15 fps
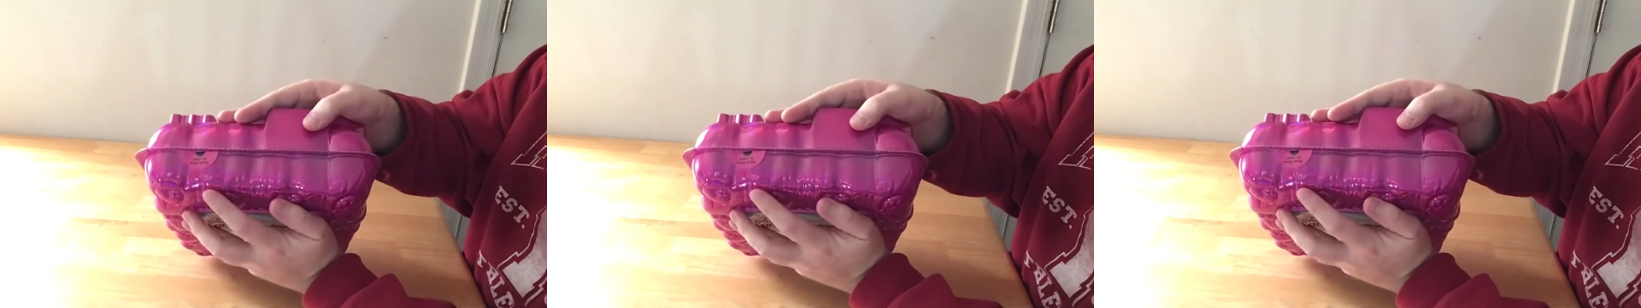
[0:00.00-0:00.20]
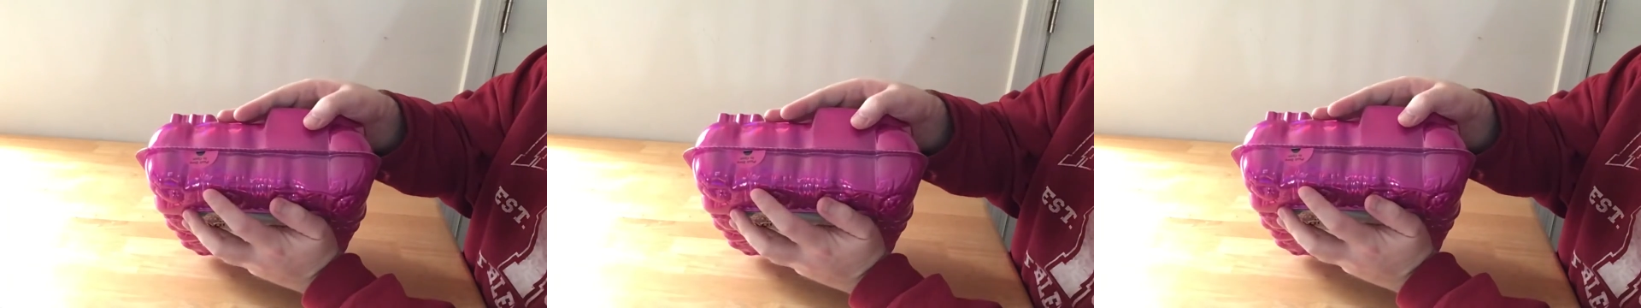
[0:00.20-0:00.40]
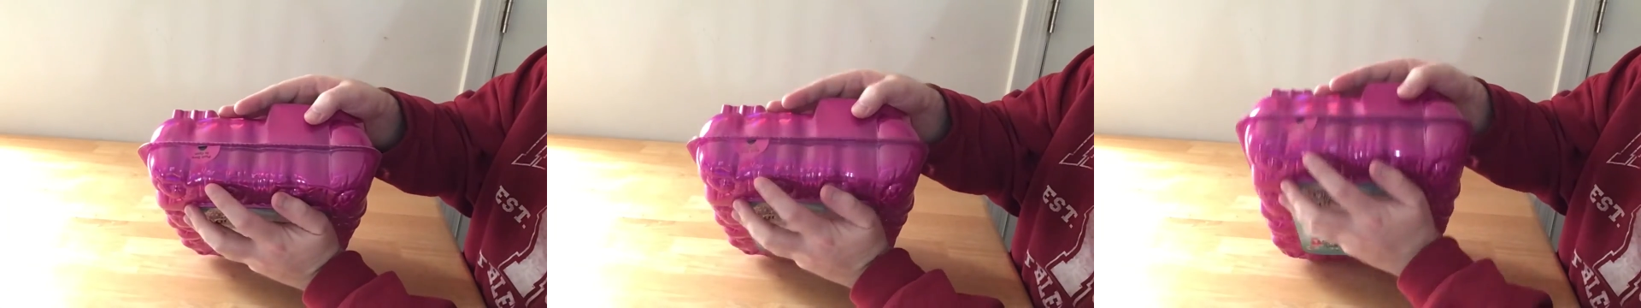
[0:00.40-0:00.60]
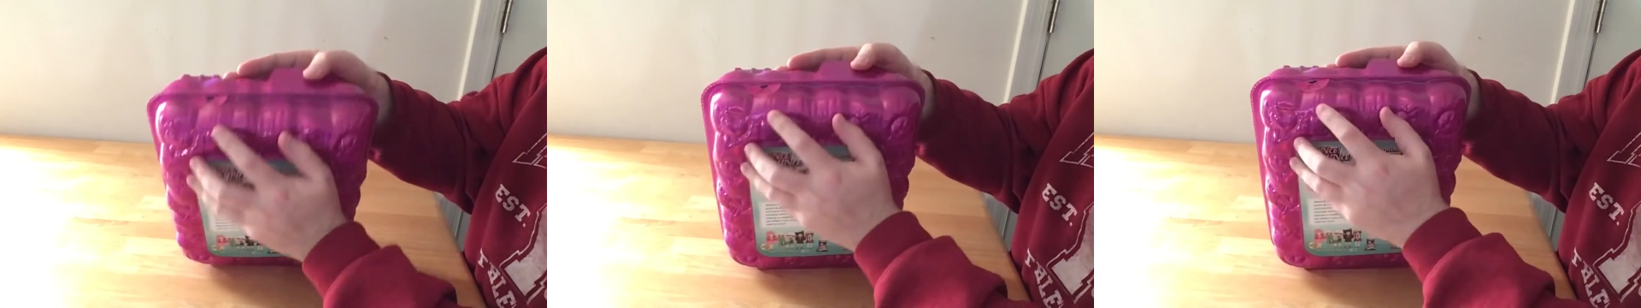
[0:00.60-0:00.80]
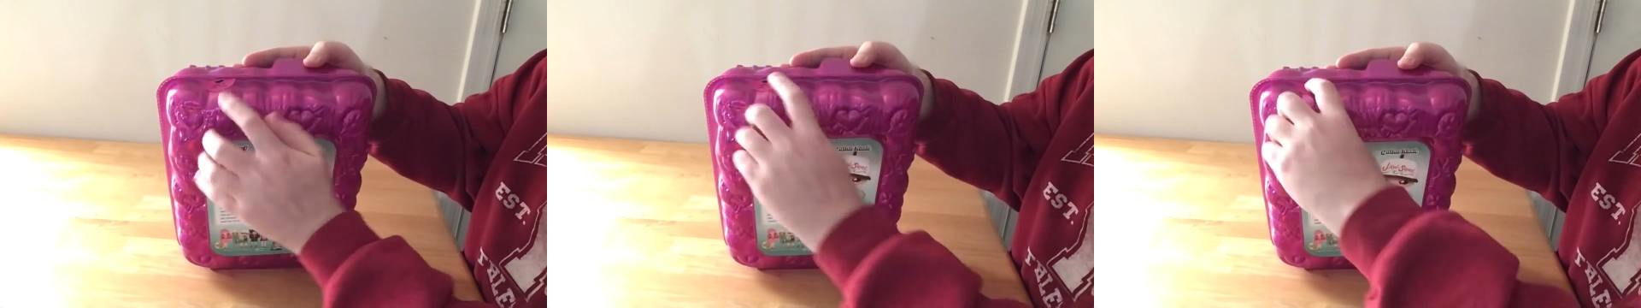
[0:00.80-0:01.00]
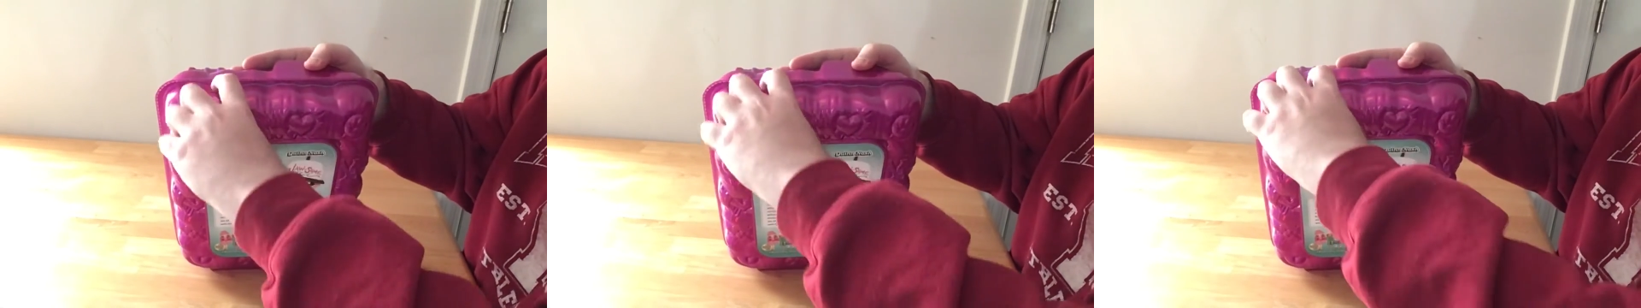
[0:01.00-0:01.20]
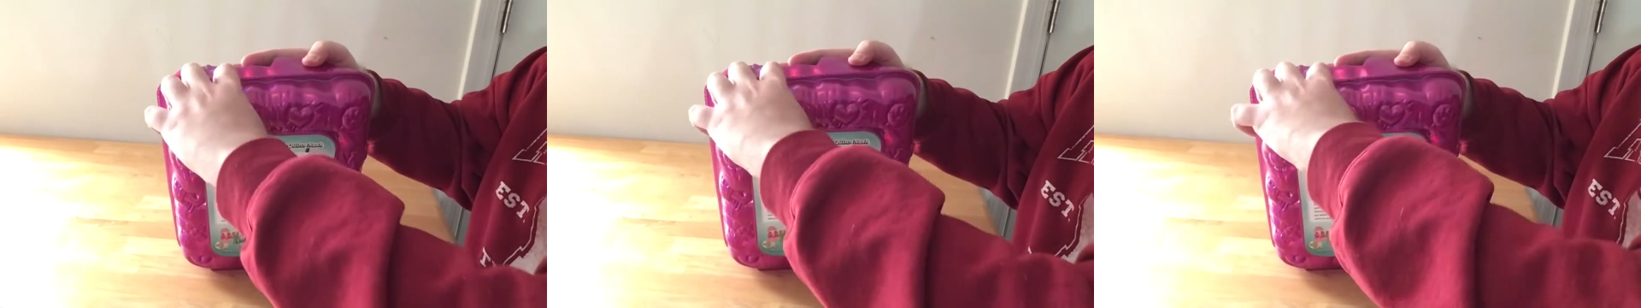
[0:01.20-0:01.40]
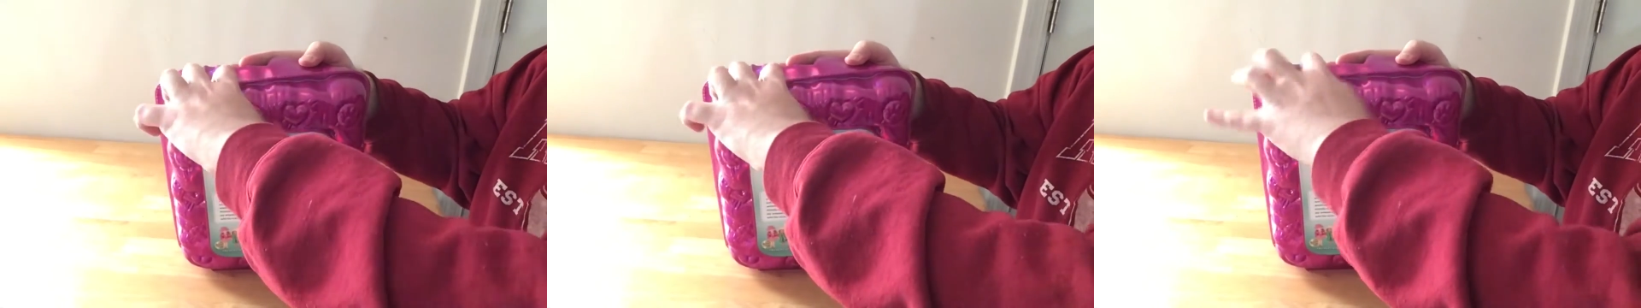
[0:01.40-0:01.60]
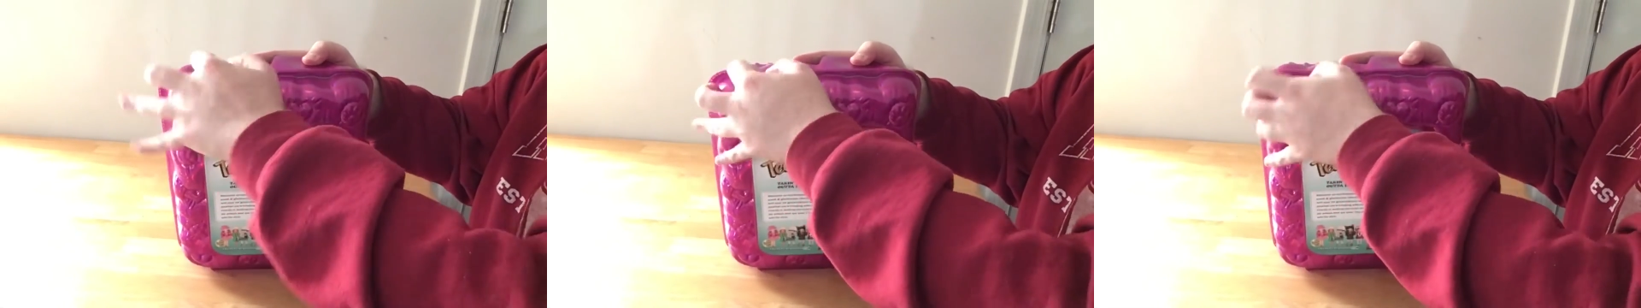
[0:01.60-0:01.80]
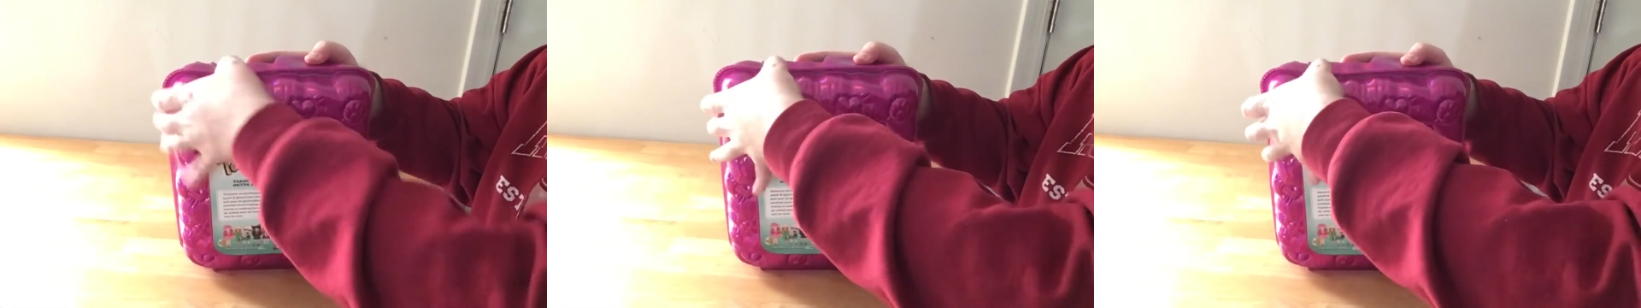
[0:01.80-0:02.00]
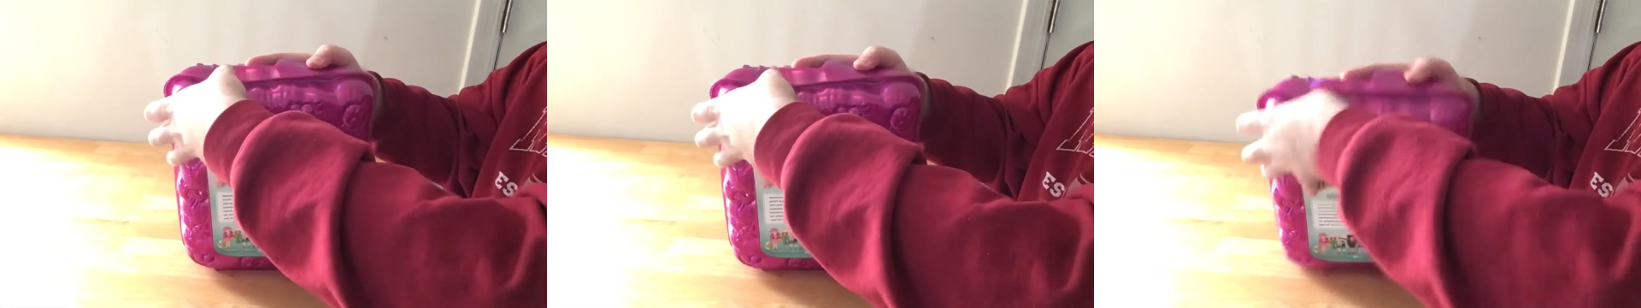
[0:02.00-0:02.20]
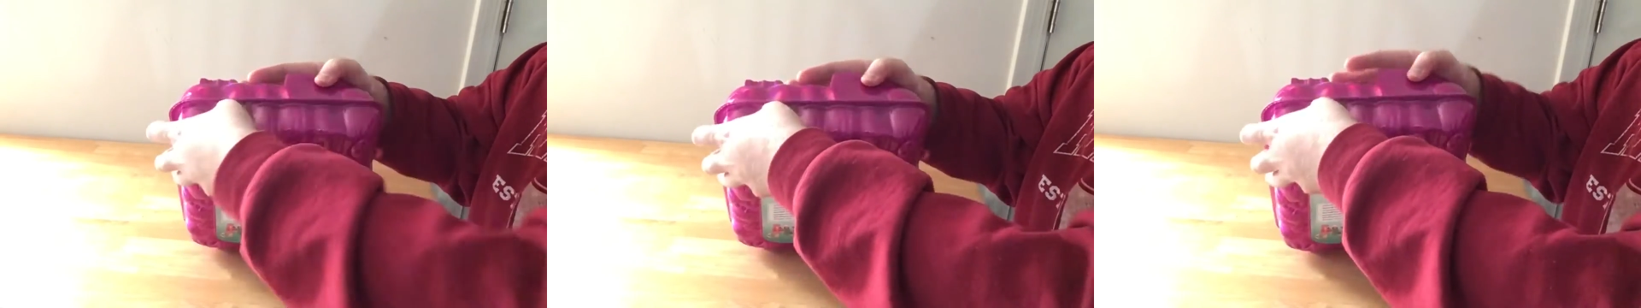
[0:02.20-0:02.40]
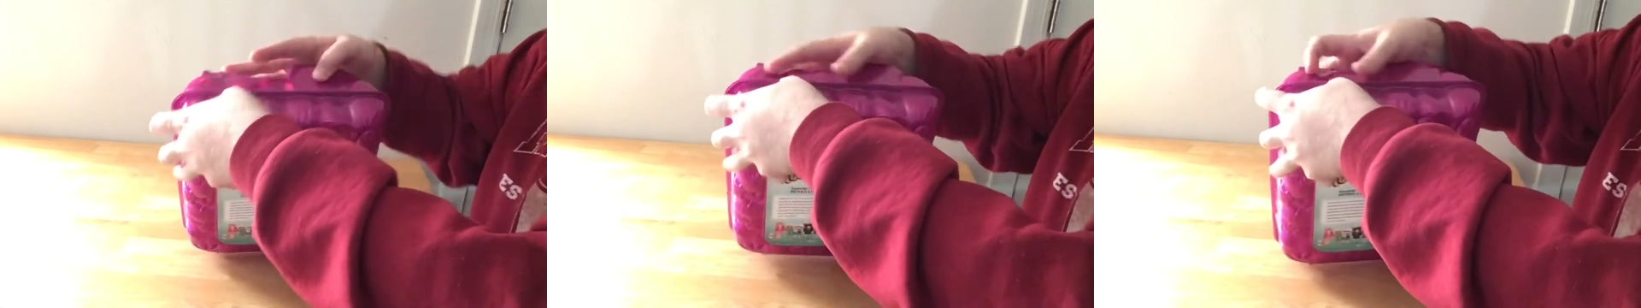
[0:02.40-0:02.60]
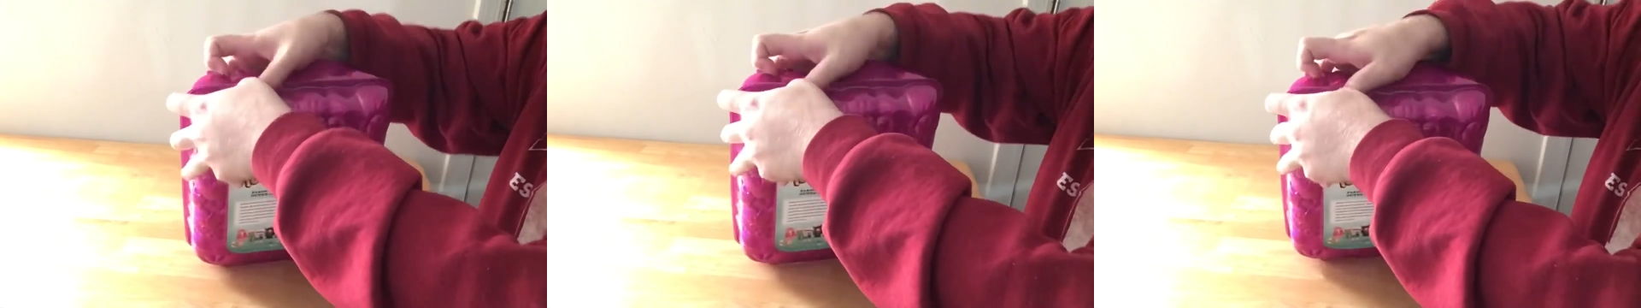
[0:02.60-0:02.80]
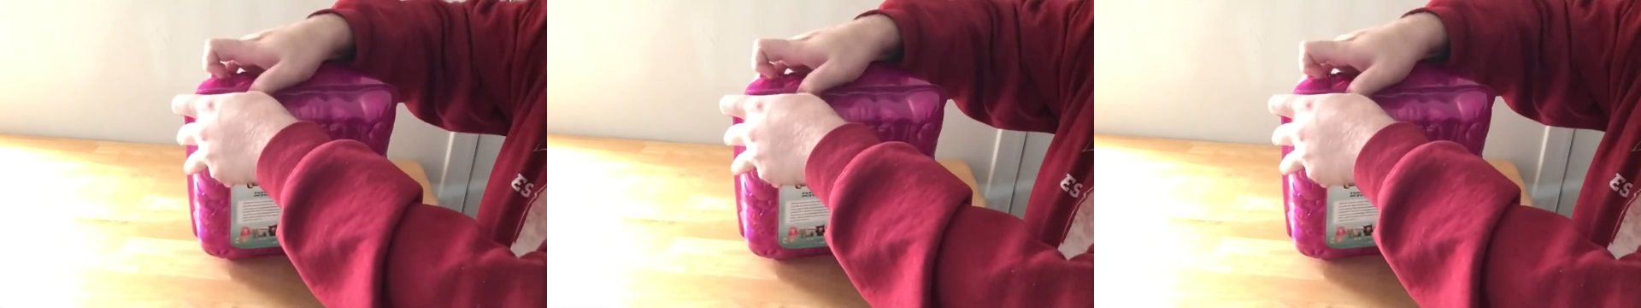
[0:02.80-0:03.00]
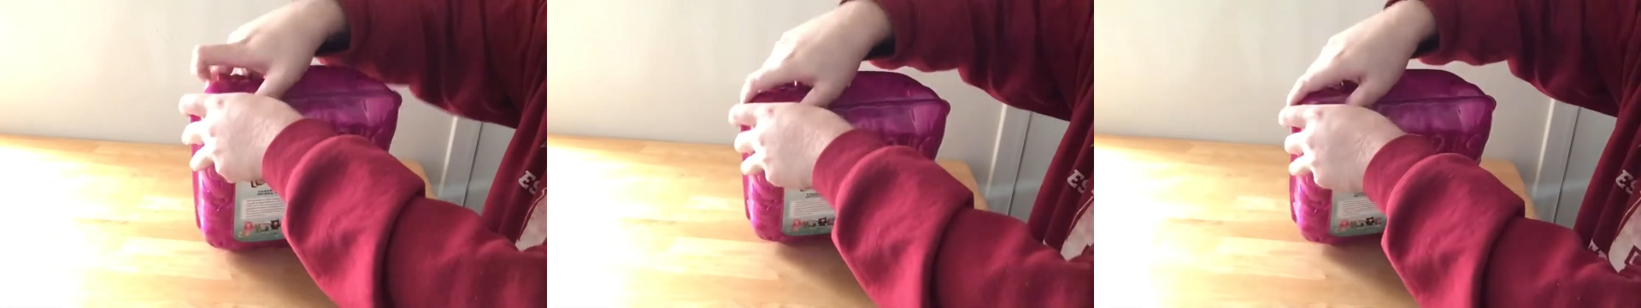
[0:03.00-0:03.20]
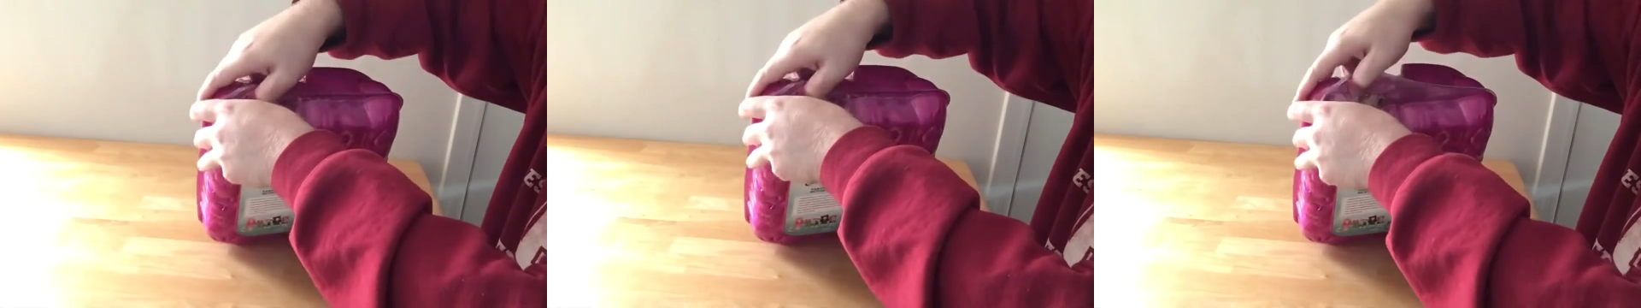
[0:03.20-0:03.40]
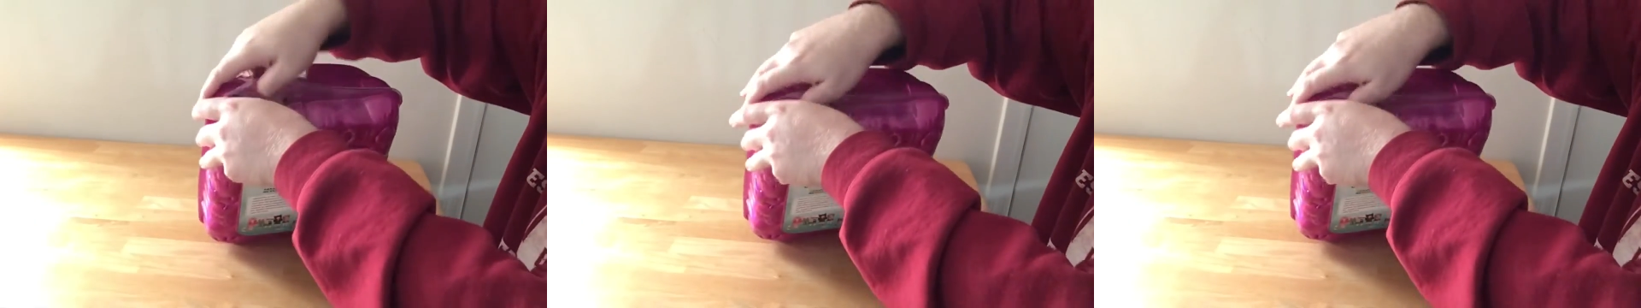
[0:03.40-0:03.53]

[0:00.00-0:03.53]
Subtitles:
No face is visible, so there are no lips to read.